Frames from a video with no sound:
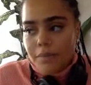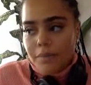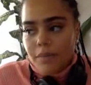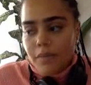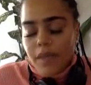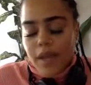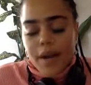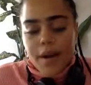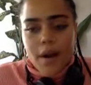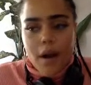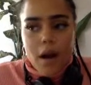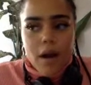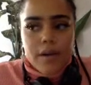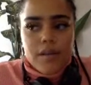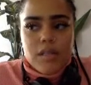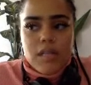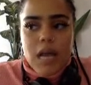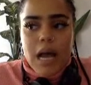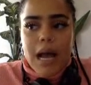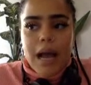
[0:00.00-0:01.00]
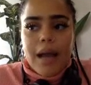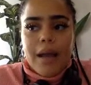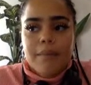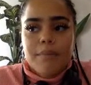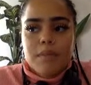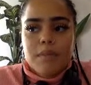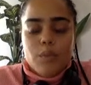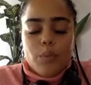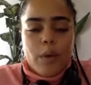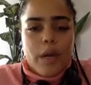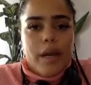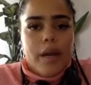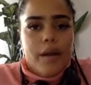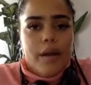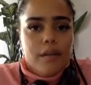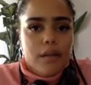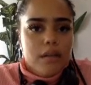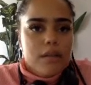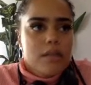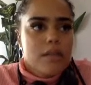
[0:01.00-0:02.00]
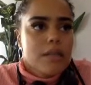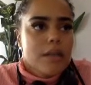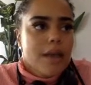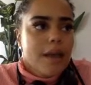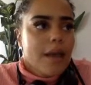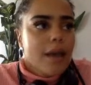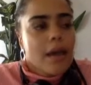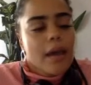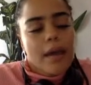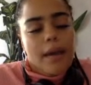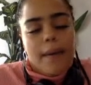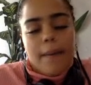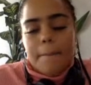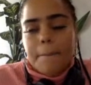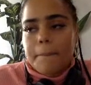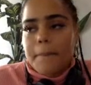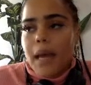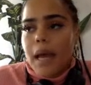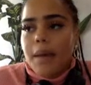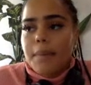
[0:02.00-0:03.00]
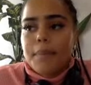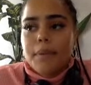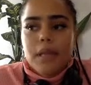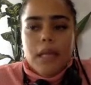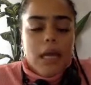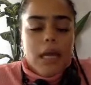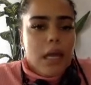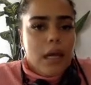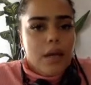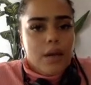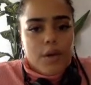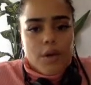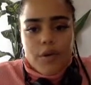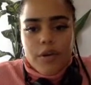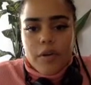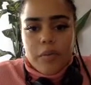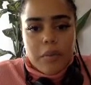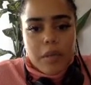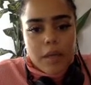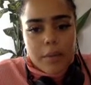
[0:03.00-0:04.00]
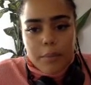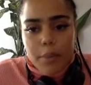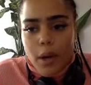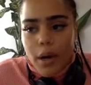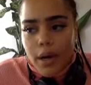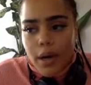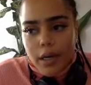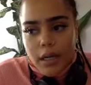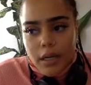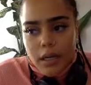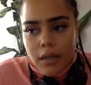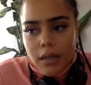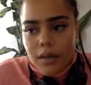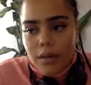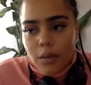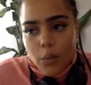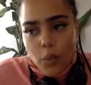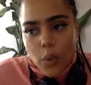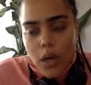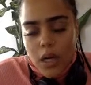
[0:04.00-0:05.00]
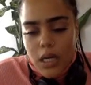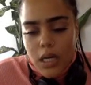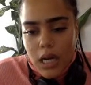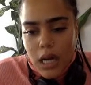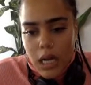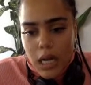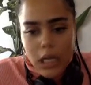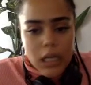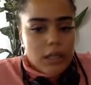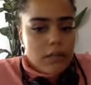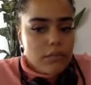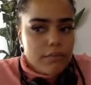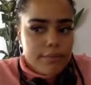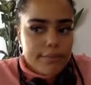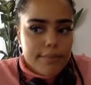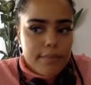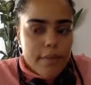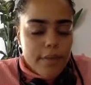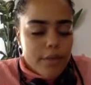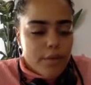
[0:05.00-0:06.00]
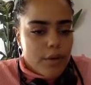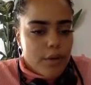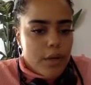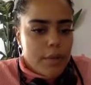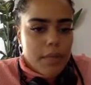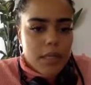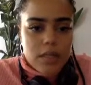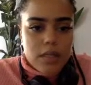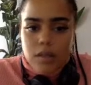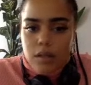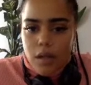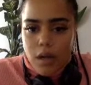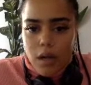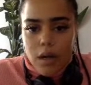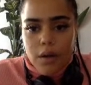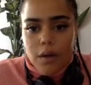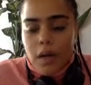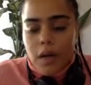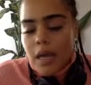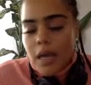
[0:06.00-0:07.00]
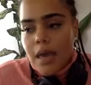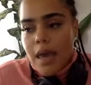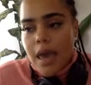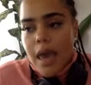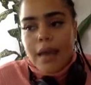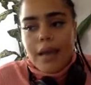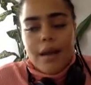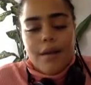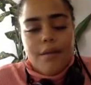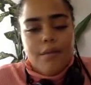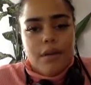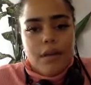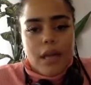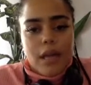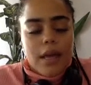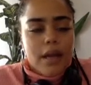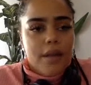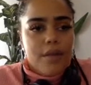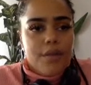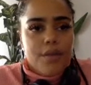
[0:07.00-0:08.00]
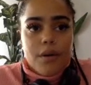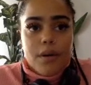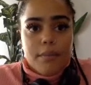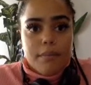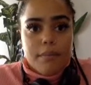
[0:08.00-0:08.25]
there are times where, let's say I played a Caribbean party one night 3 months ago, and I thought